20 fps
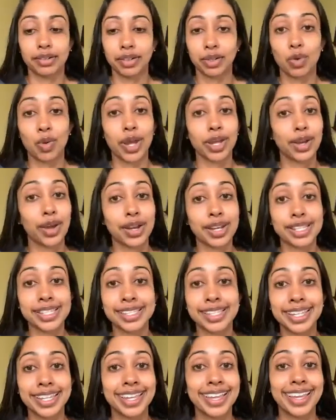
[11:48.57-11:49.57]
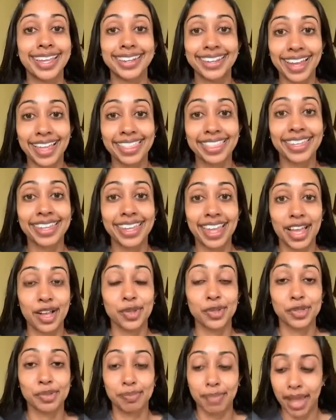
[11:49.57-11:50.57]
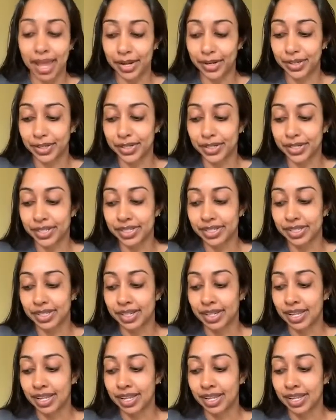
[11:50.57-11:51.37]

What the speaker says: Quite honestly, nothing else matters.